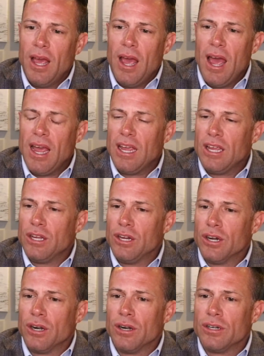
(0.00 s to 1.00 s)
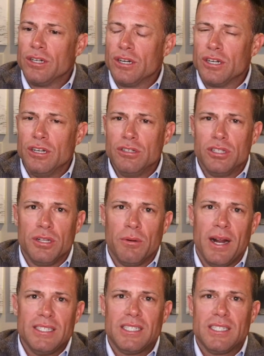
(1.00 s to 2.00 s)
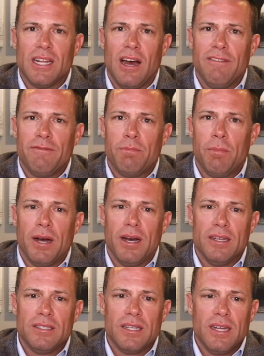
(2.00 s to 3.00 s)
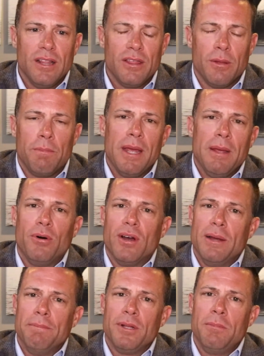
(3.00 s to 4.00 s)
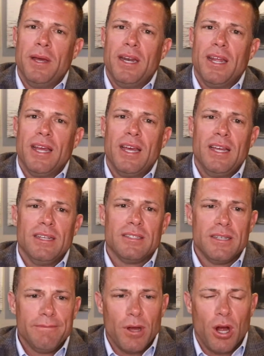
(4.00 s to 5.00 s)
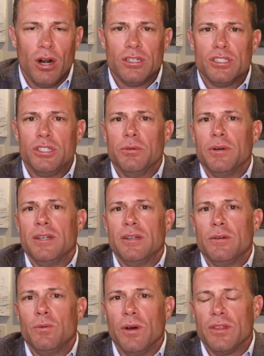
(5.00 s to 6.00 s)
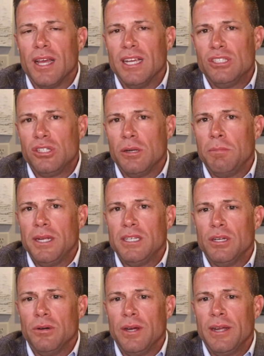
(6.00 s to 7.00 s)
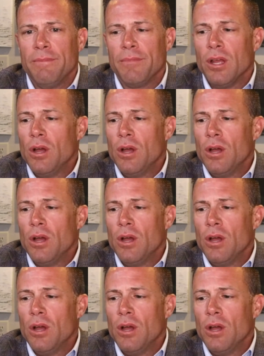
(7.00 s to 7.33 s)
hey, you're using the right stuff, but the people implementing it aren't doing what they should be doing.